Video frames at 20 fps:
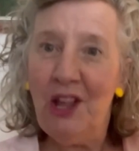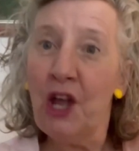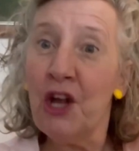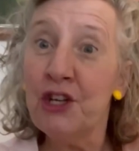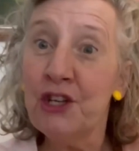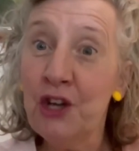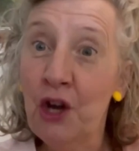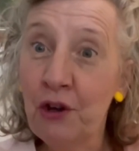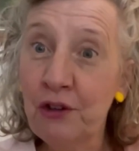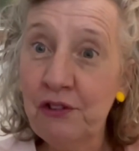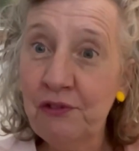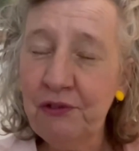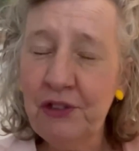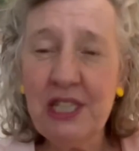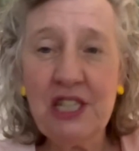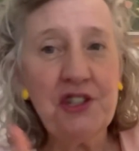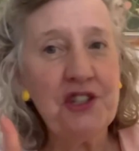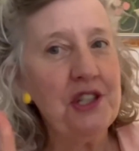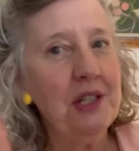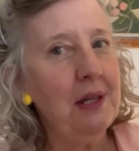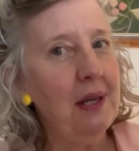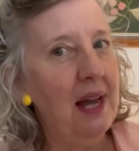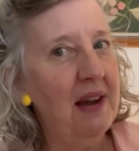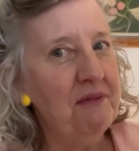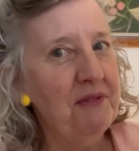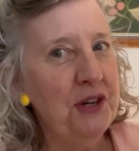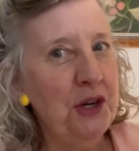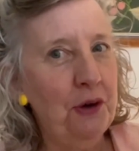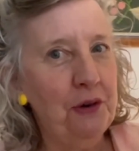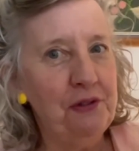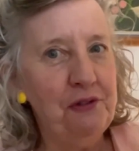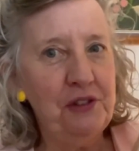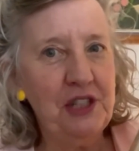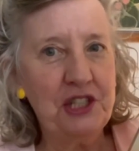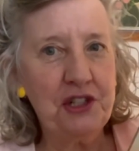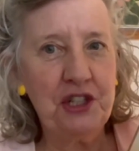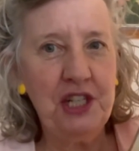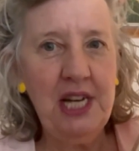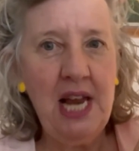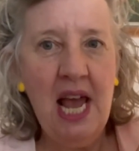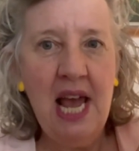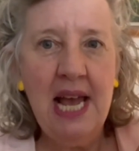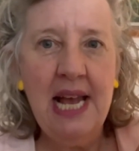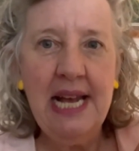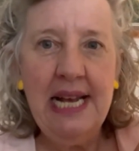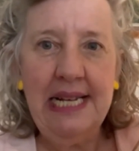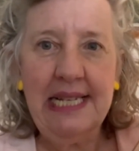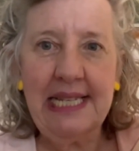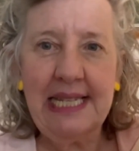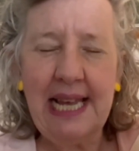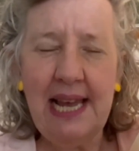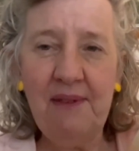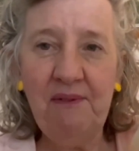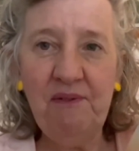Non-fiction, love non-fiction. Sam